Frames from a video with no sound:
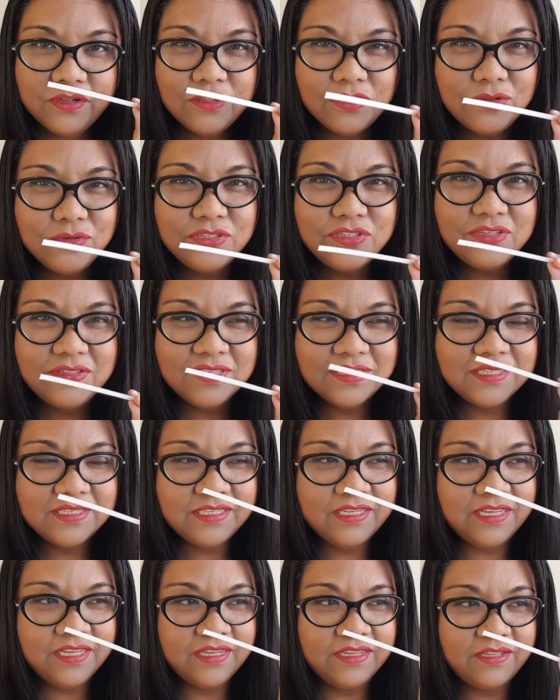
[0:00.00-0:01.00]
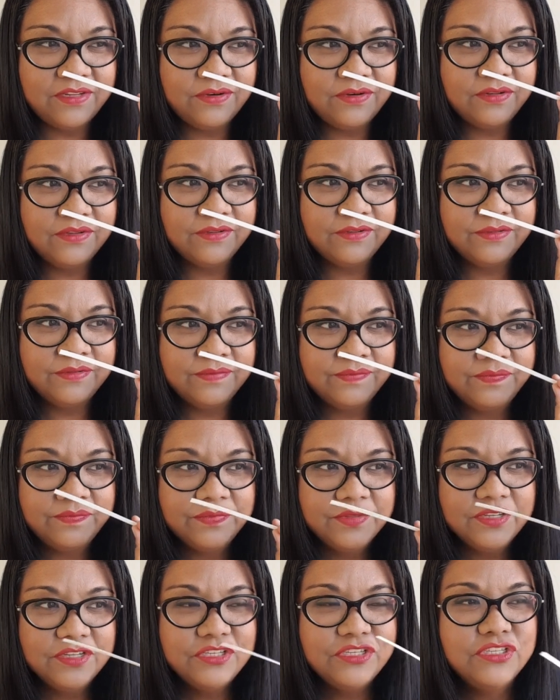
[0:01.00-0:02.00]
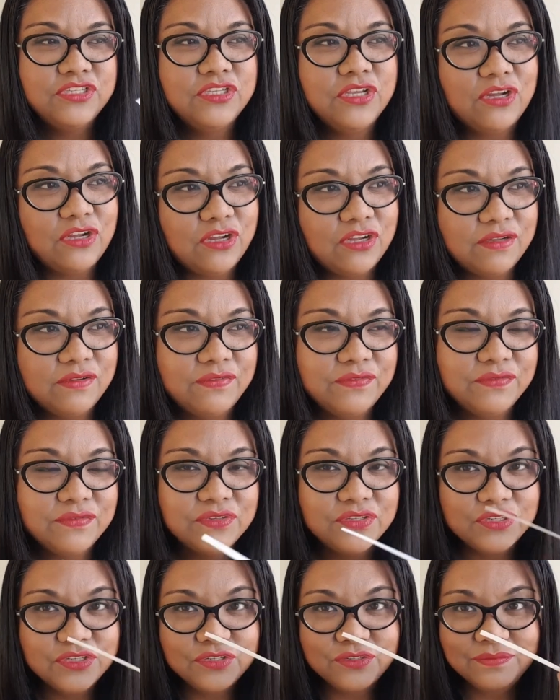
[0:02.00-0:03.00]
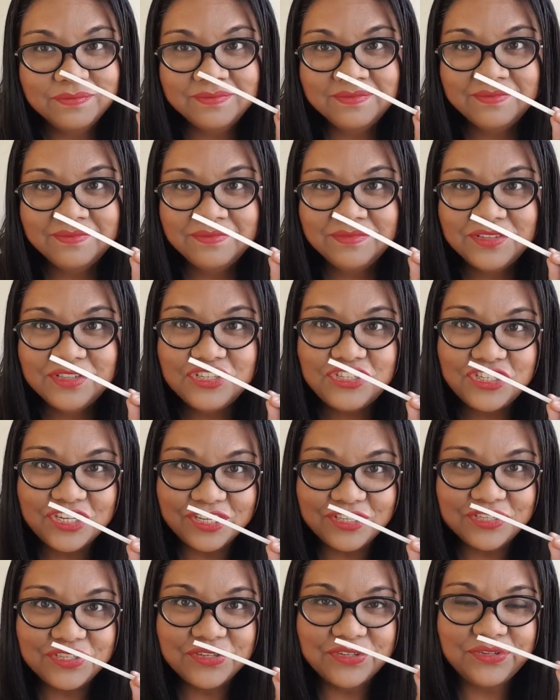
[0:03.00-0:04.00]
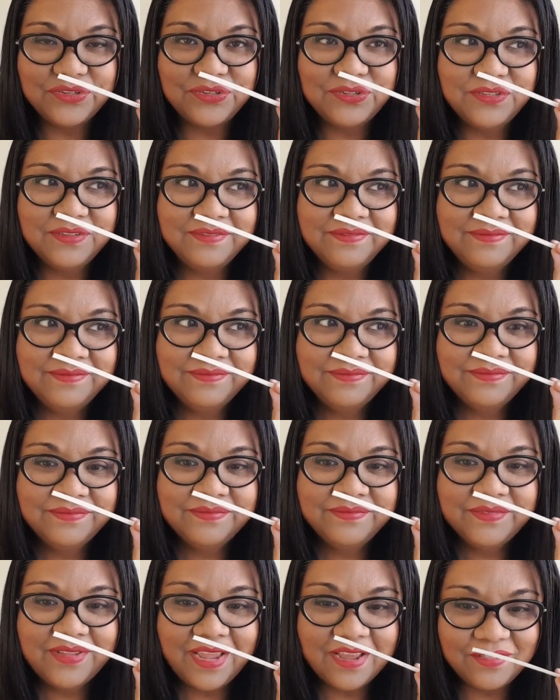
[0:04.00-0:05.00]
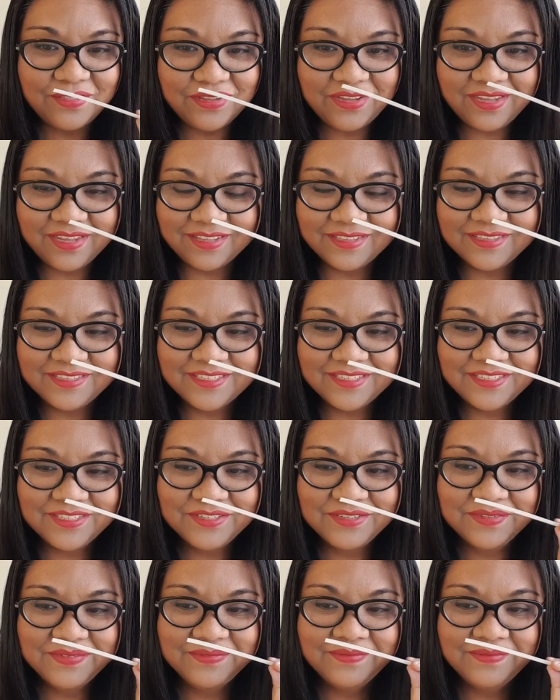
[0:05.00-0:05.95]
Close to the skin, soft, gentle, elegant.